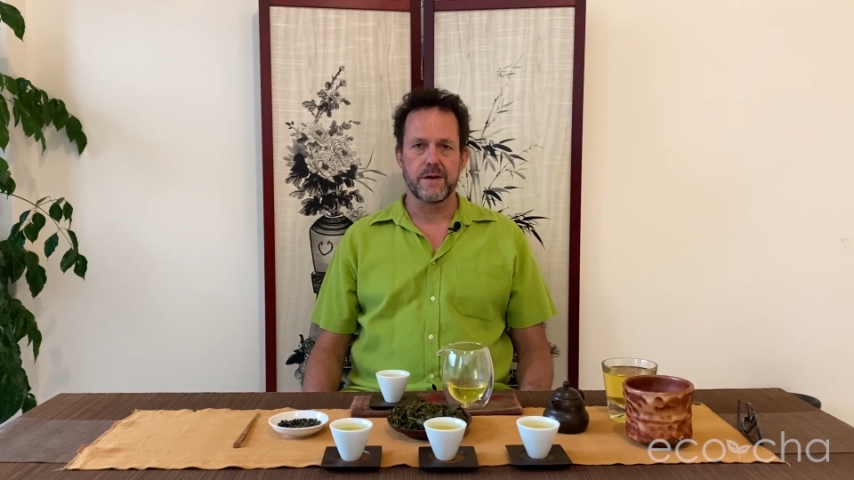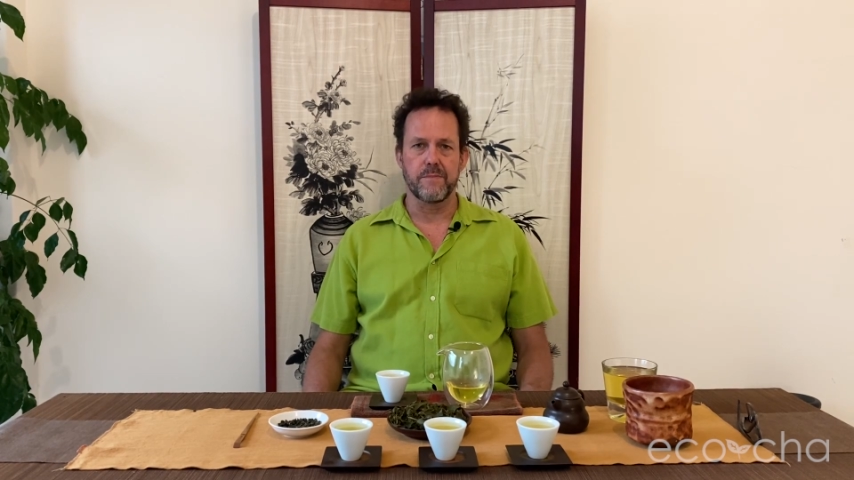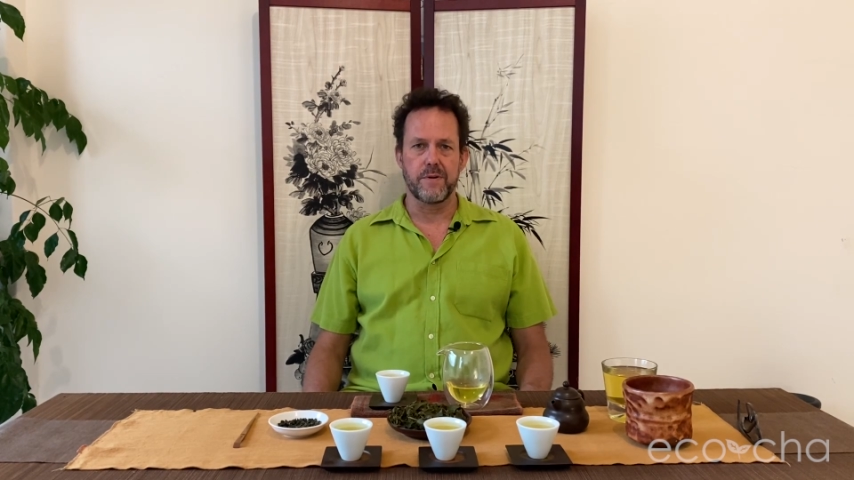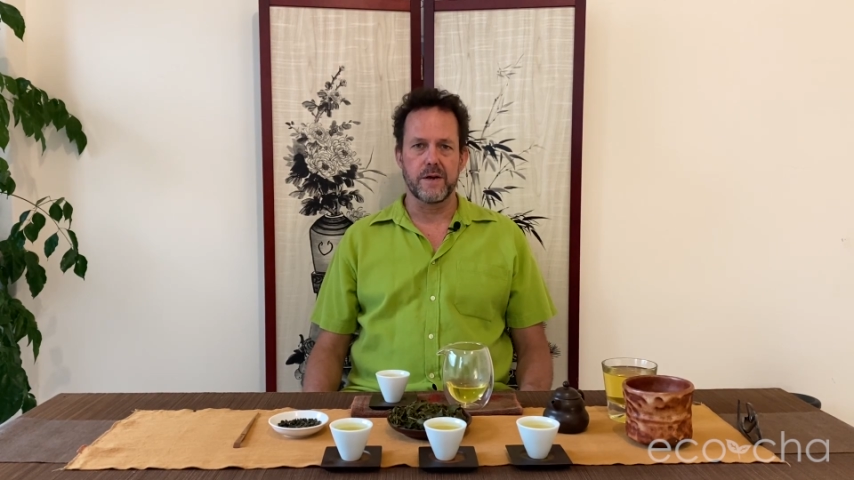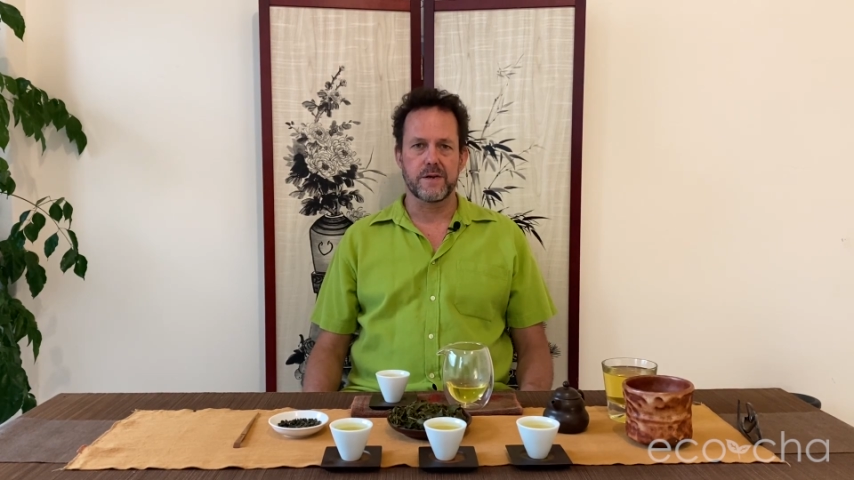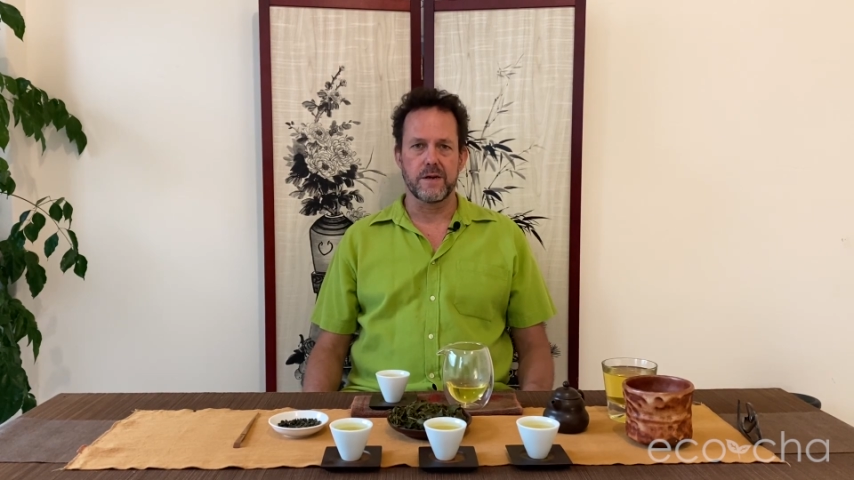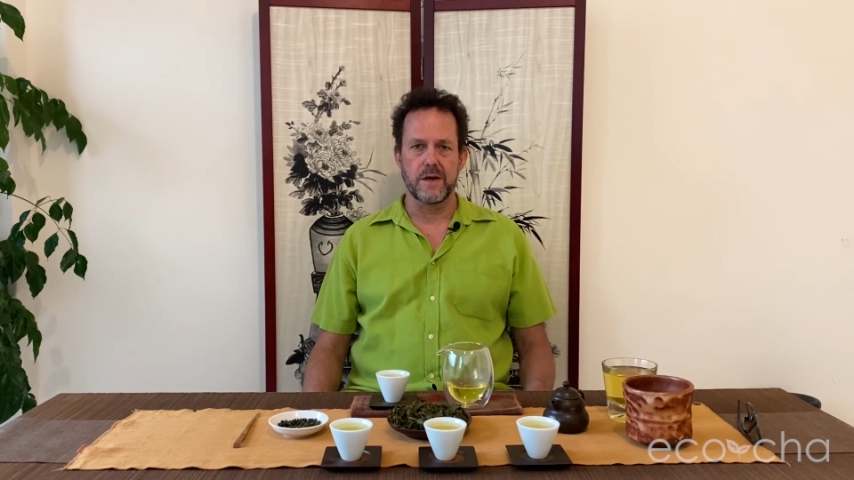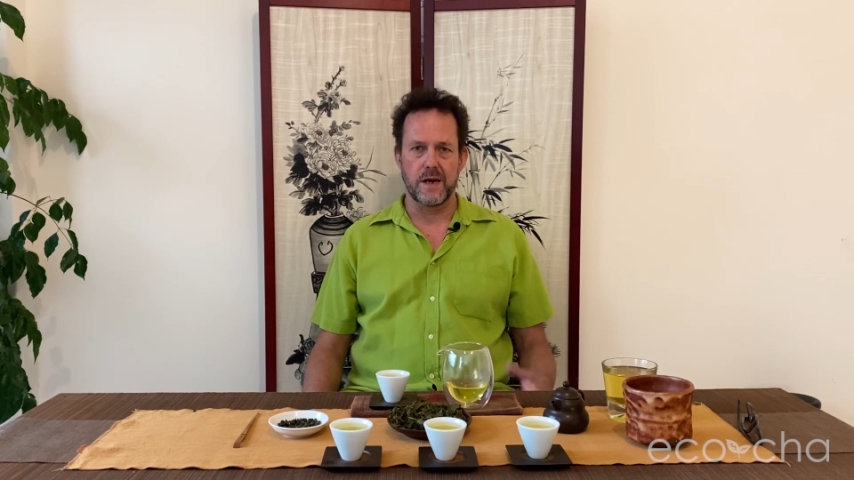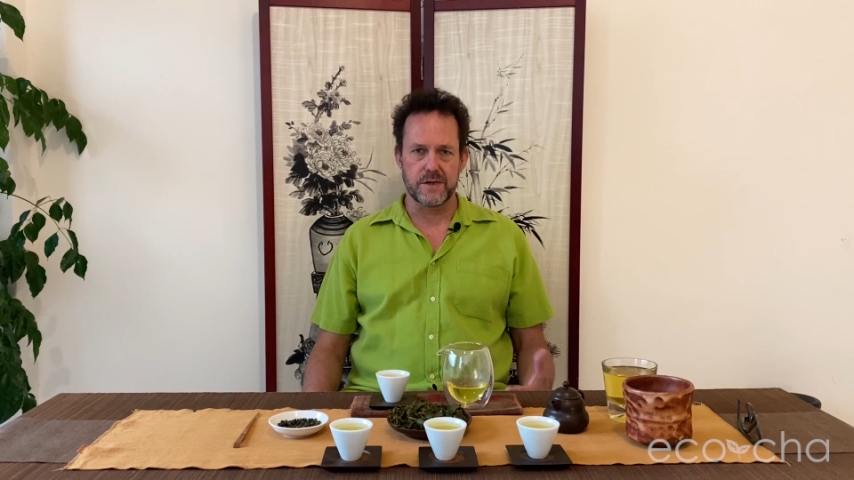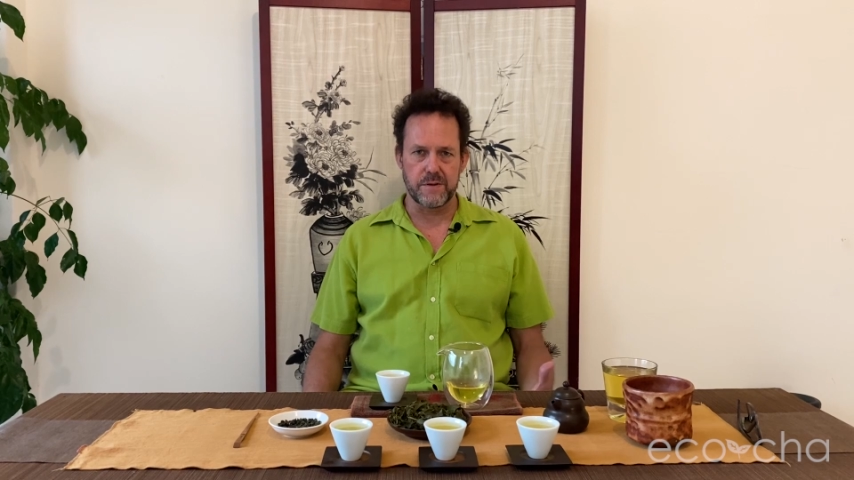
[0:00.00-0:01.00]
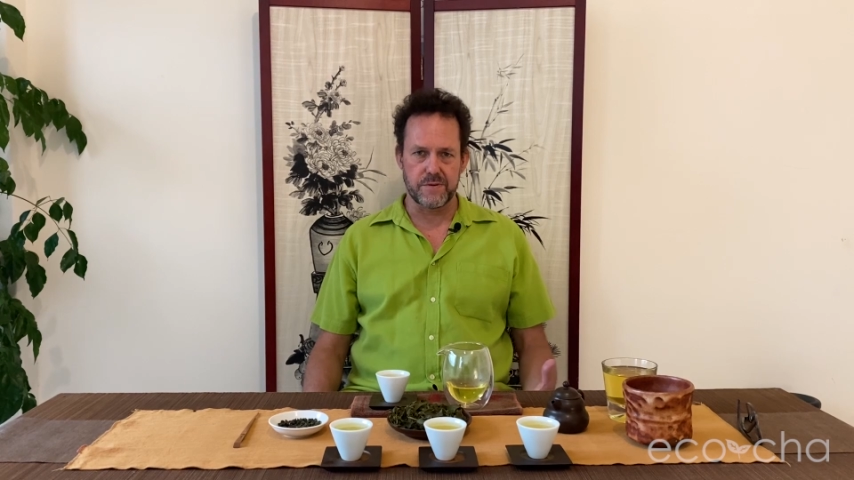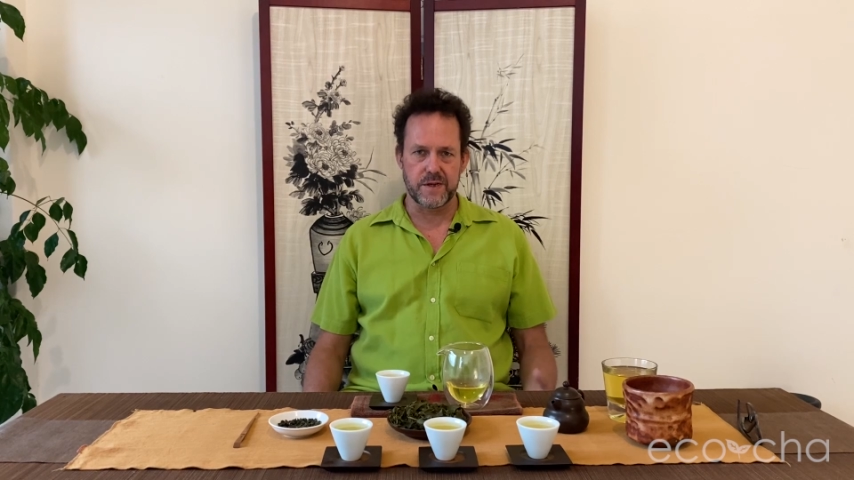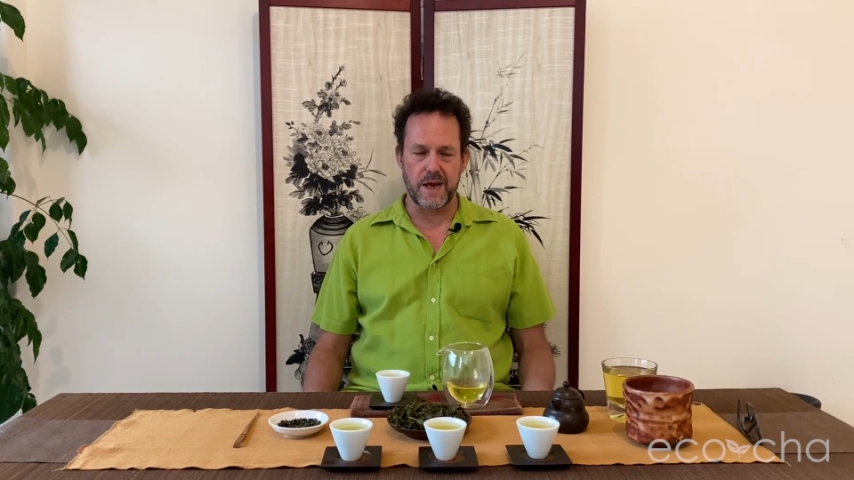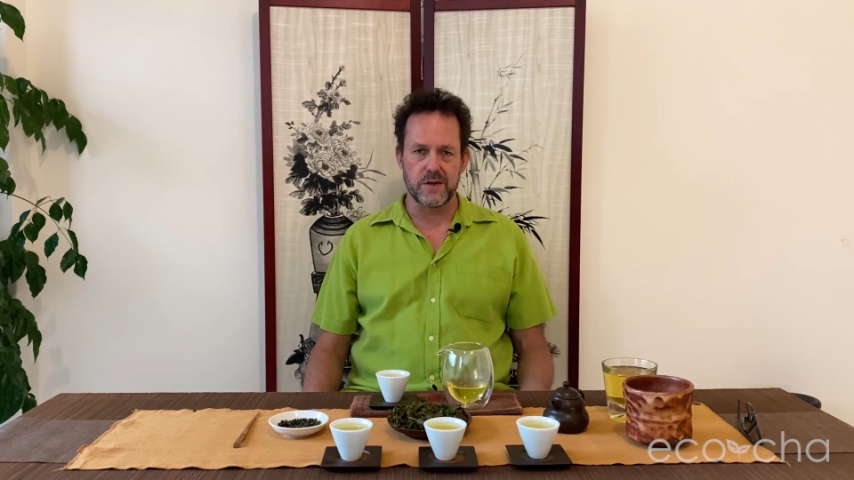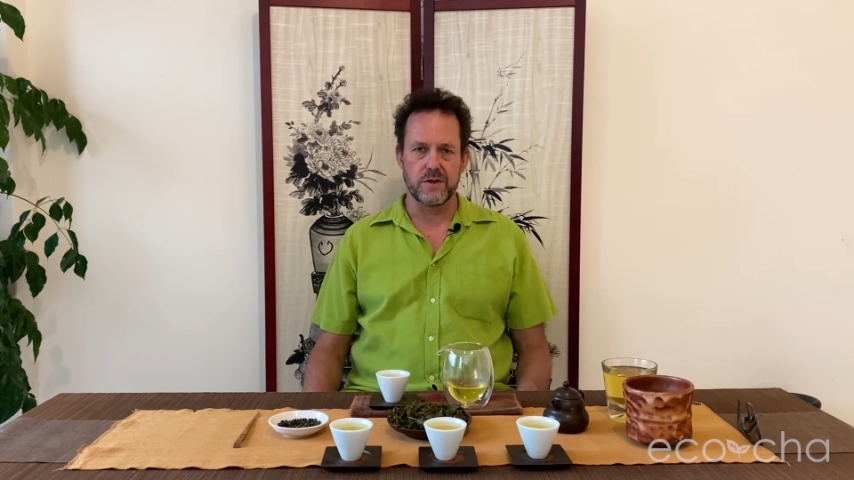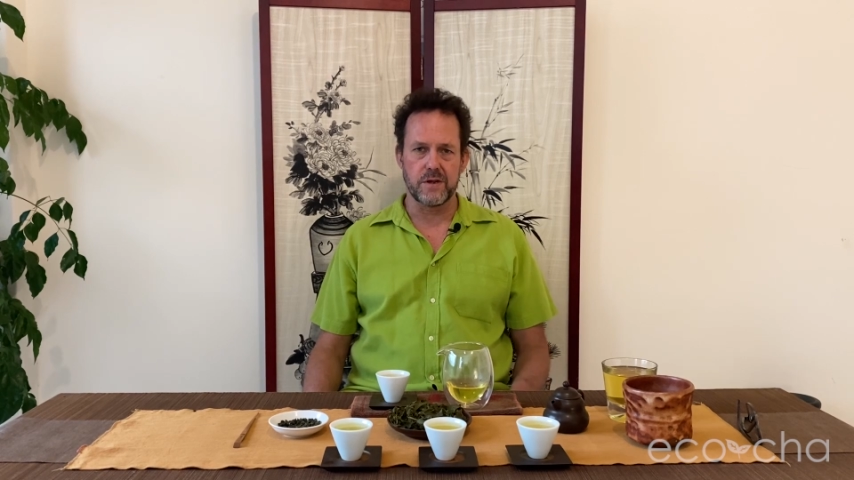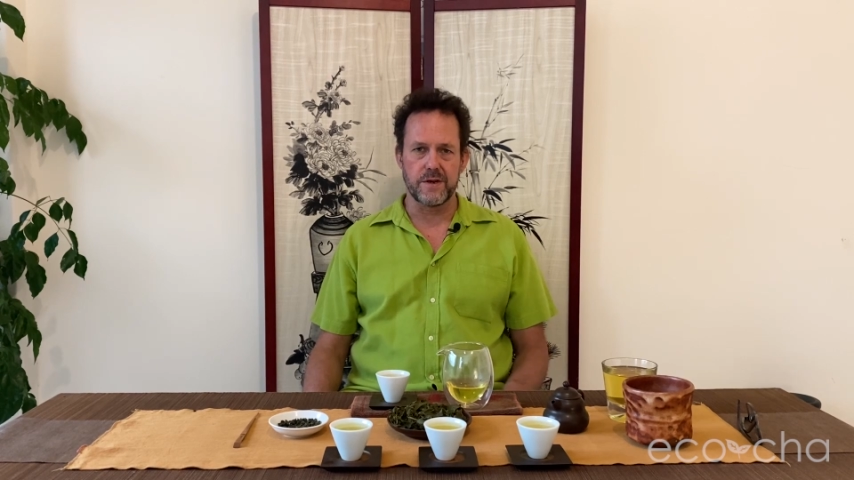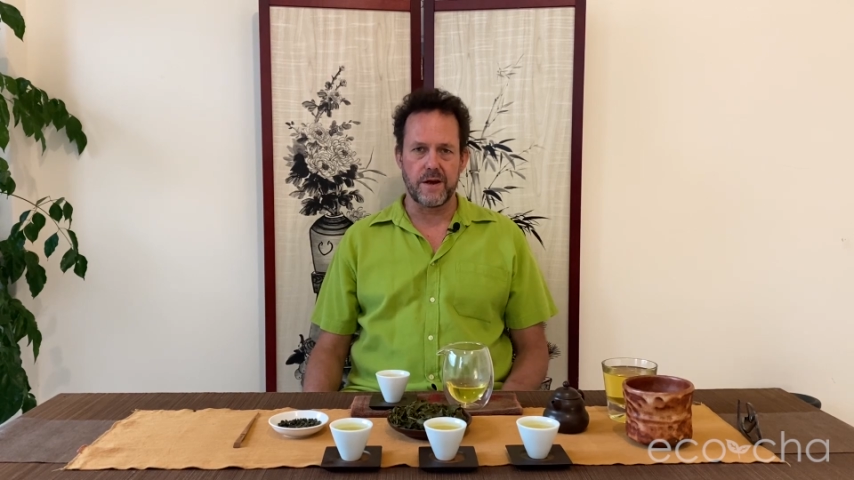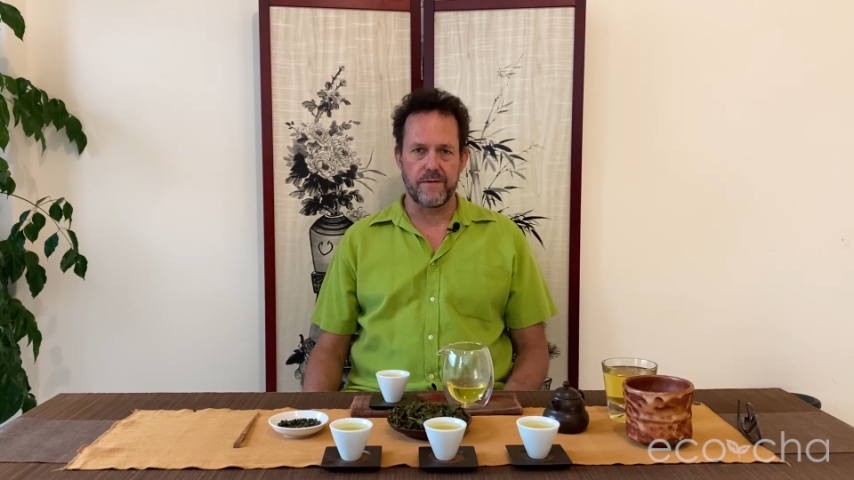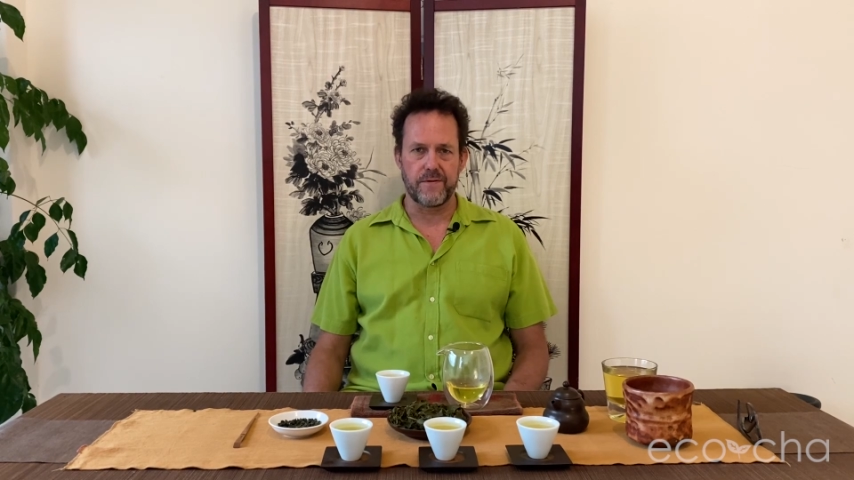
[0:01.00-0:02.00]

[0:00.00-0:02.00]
but substantial enough